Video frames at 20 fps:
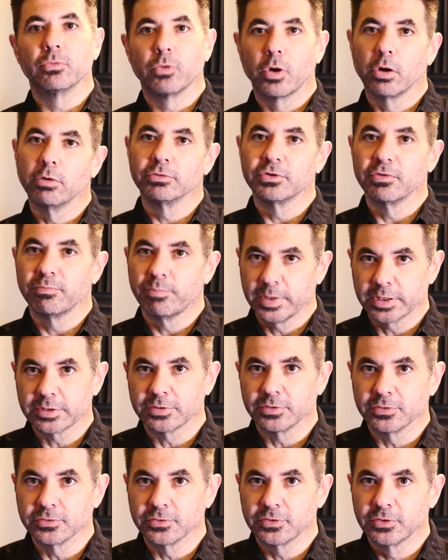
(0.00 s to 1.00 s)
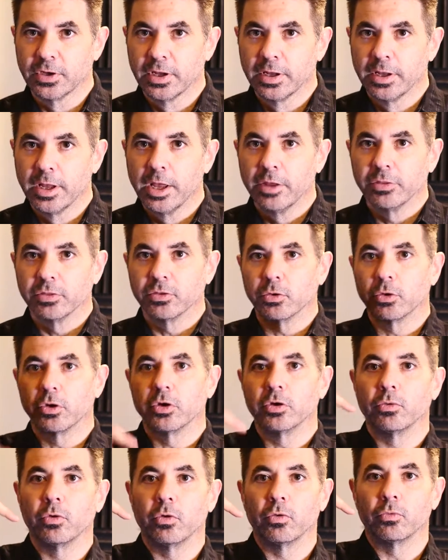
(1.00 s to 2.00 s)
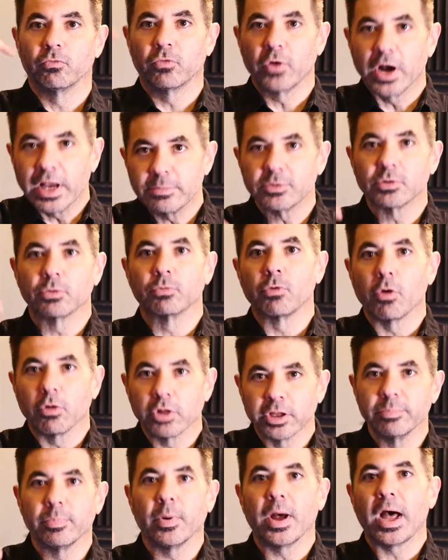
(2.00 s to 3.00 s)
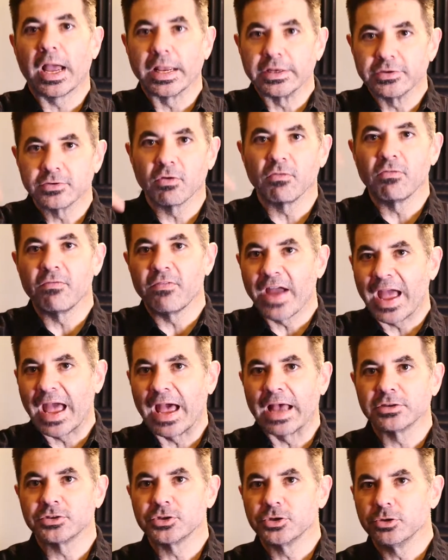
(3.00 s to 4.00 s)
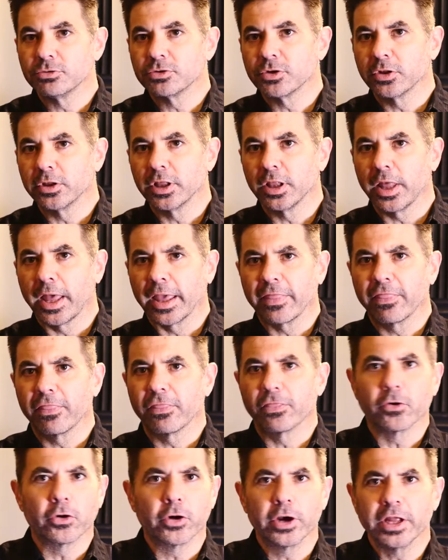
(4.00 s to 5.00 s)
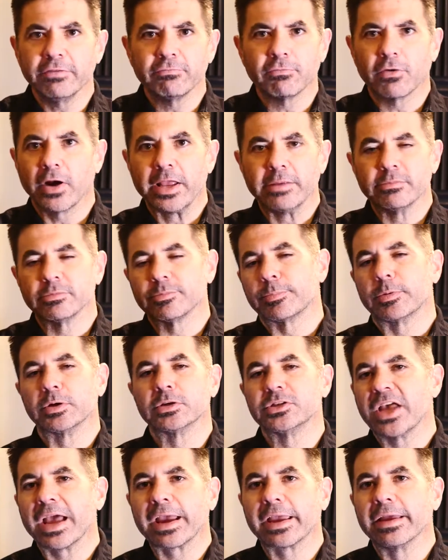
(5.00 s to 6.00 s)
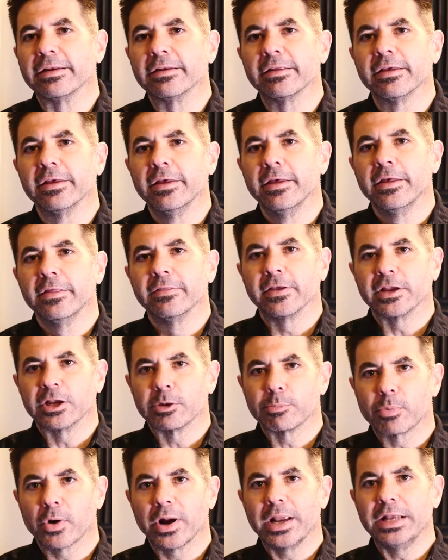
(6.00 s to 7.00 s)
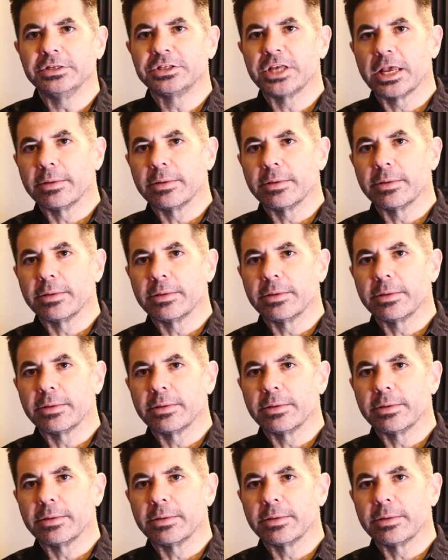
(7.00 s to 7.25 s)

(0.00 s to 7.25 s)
rows of pixels. The frames are rolling by so fast, usually like 30 frames per second, that your brain's